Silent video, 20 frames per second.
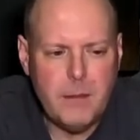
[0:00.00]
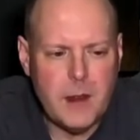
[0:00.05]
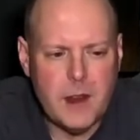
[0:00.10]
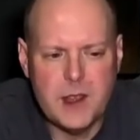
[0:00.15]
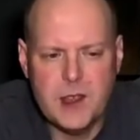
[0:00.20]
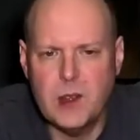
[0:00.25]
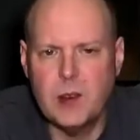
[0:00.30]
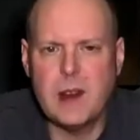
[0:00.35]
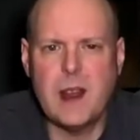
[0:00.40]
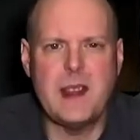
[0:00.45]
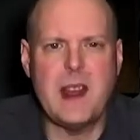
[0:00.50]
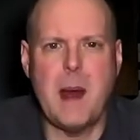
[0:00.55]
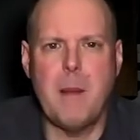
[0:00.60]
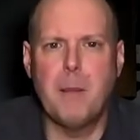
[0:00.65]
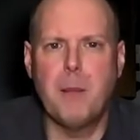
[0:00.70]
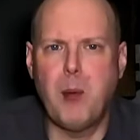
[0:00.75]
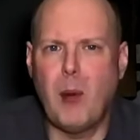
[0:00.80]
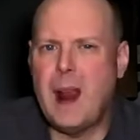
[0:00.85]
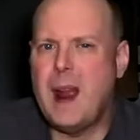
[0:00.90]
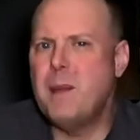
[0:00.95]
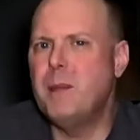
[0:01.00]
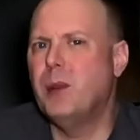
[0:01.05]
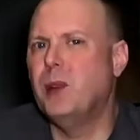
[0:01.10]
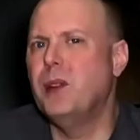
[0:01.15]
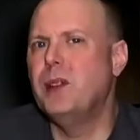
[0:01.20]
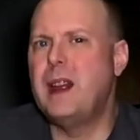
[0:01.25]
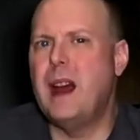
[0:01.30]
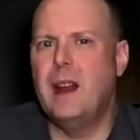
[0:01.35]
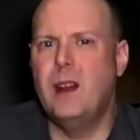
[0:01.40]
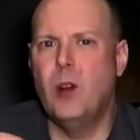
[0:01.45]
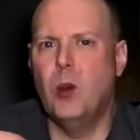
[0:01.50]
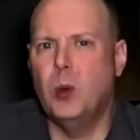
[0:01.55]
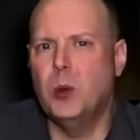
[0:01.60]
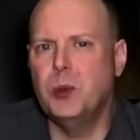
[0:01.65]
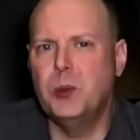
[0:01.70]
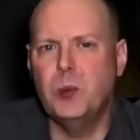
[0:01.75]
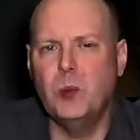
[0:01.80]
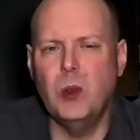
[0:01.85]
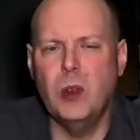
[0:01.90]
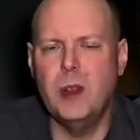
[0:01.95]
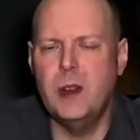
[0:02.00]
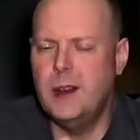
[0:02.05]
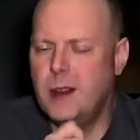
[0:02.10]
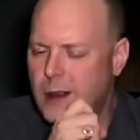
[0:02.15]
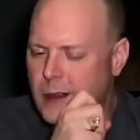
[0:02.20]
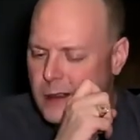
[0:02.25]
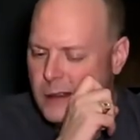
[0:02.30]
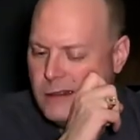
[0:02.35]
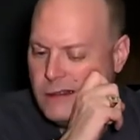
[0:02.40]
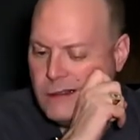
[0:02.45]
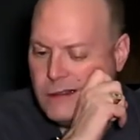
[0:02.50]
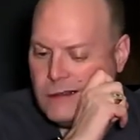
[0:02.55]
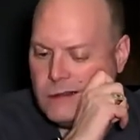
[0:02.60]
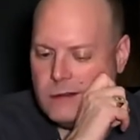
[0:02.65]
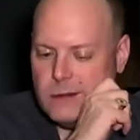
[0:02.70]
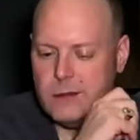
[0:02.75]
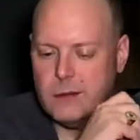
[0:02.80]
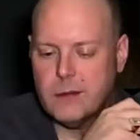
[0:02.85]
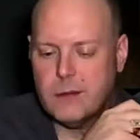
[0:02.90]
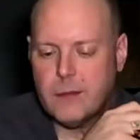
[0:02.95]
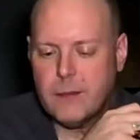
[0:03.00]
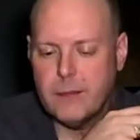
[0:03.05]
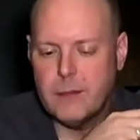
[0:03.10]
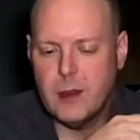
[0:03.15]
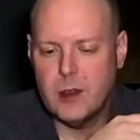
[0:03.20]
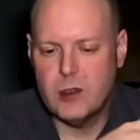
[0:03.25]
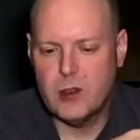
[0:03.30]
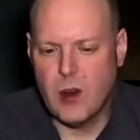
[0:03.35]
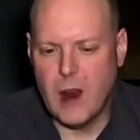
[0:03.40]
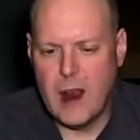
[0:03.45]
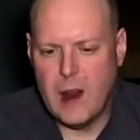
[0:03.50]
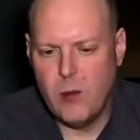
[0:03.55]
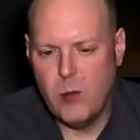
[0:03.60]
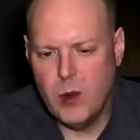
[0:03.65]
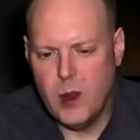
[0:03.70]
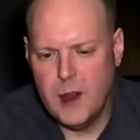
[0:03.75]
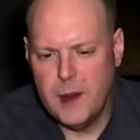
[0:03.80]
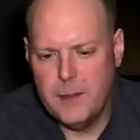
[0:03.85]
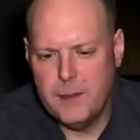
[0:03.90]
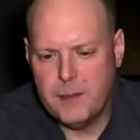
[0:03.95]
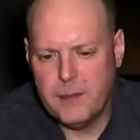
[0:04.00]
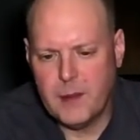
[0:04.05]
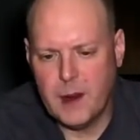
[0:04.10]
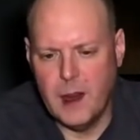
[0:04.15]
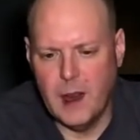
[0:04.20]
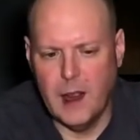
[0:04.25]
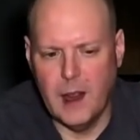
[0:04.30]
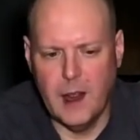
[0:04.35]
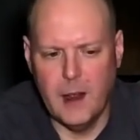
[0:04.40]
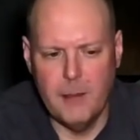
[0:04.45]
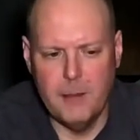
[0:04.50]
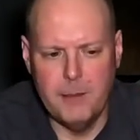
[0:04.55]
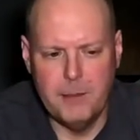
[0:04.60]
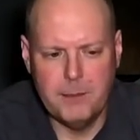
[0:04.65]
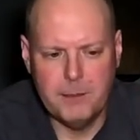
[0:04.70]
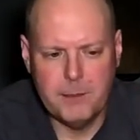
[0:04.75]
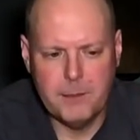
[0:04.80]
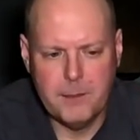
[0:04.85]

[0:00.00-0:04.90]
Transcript: Still got that bramble, that old wood, dry wood. Um,